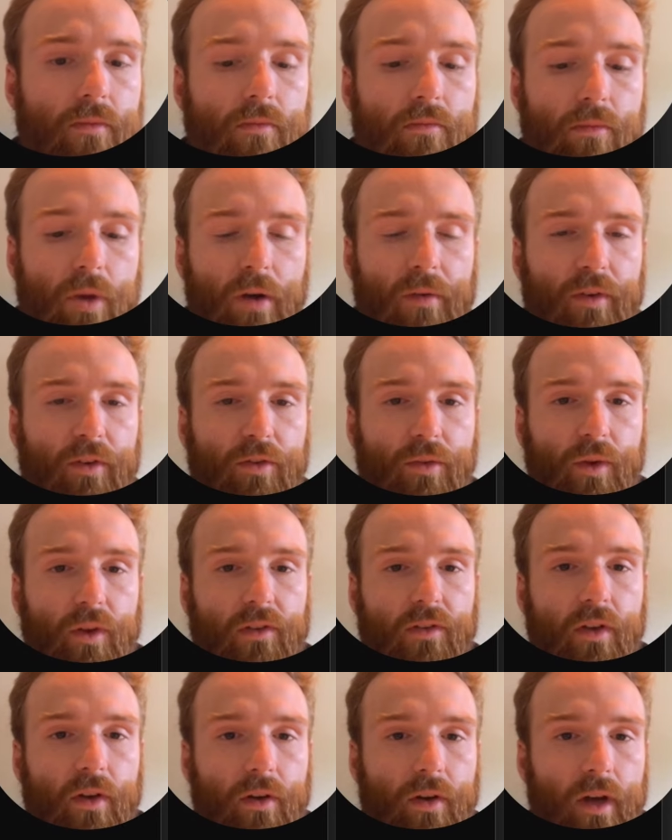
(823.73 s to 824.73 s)
Perfect. So we can
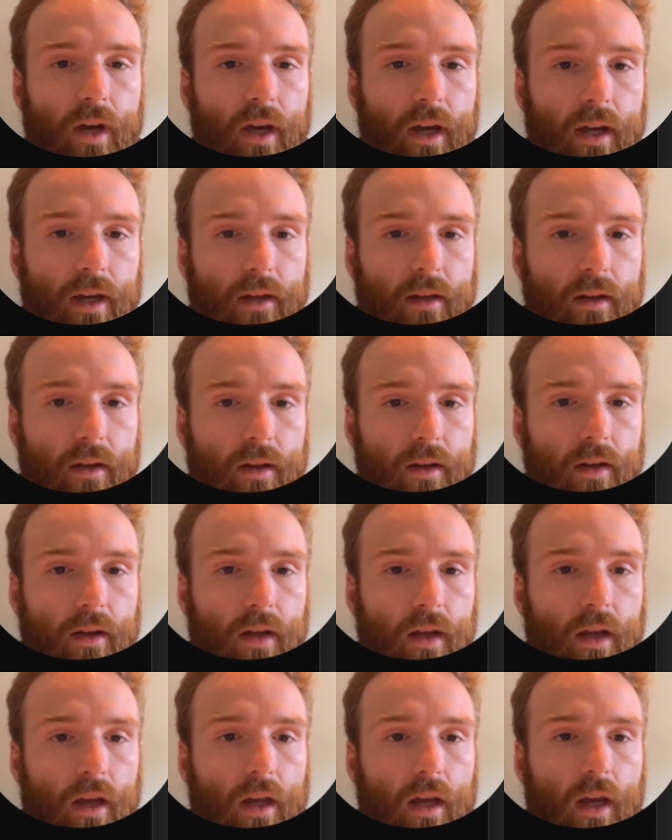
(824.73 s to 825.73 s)
say, okay,
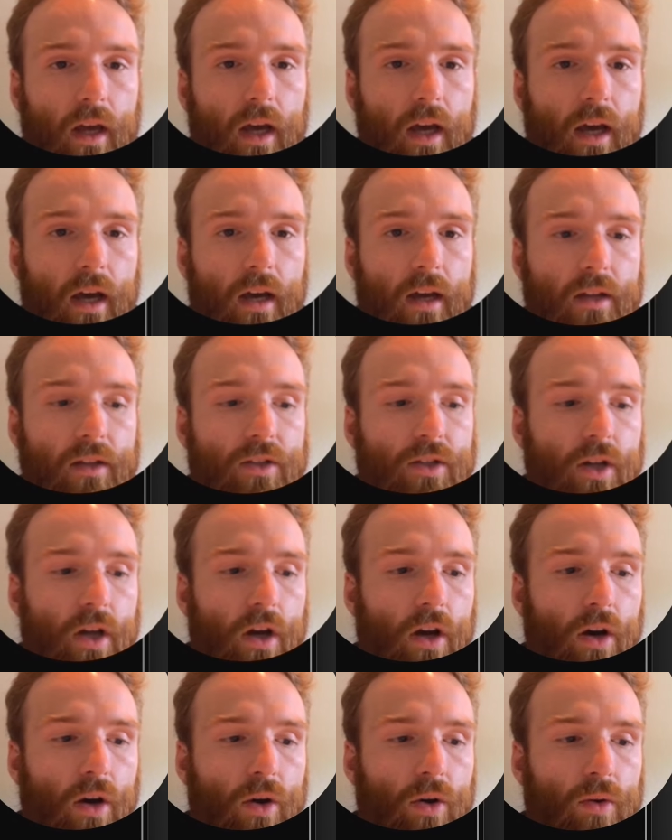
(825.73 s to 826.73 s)

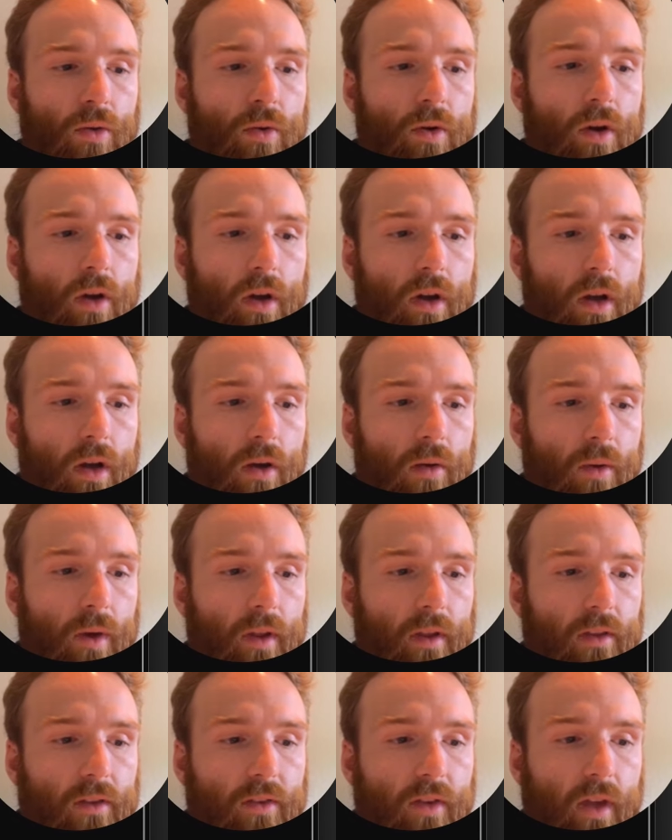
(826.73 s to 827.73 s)
Joe. We
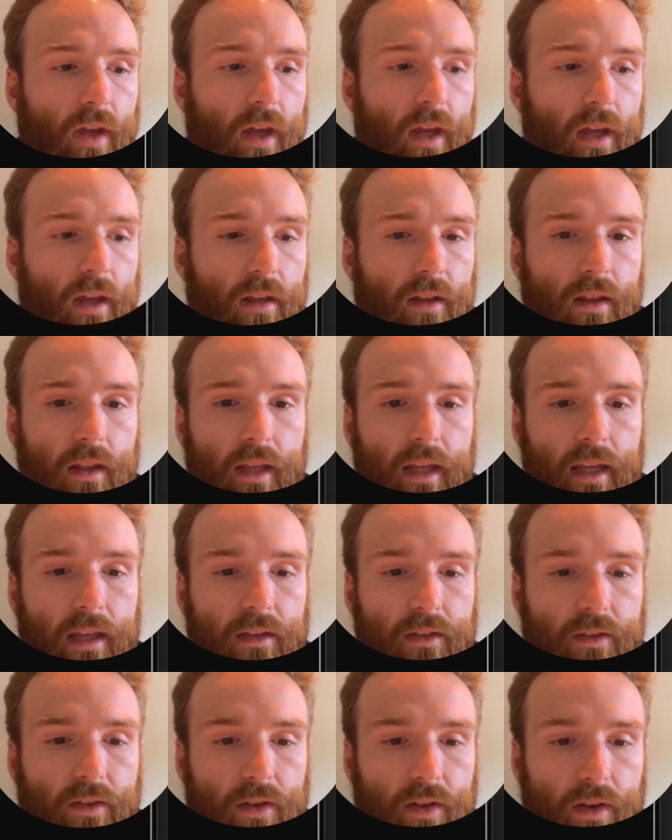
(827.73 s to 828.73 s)
can say
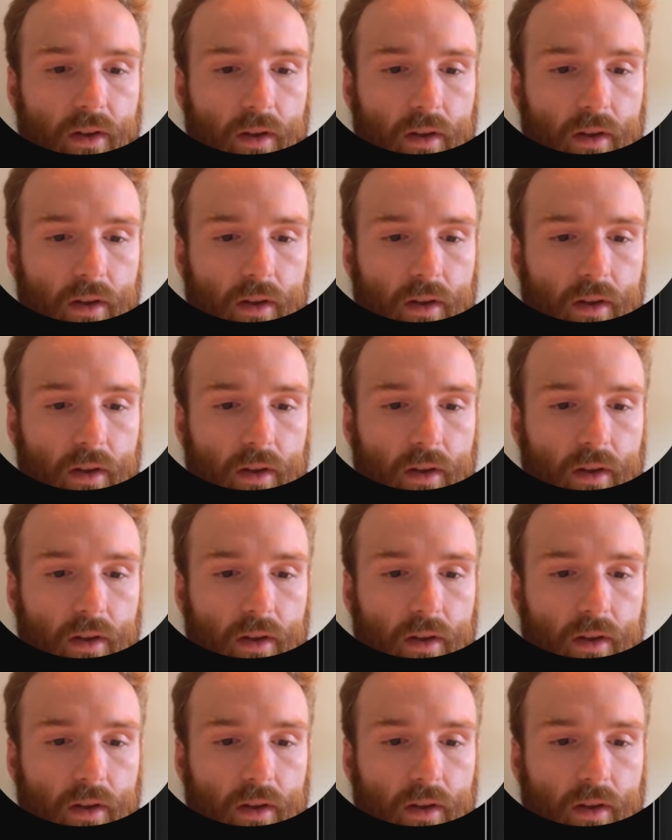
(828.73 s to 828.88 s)
lint.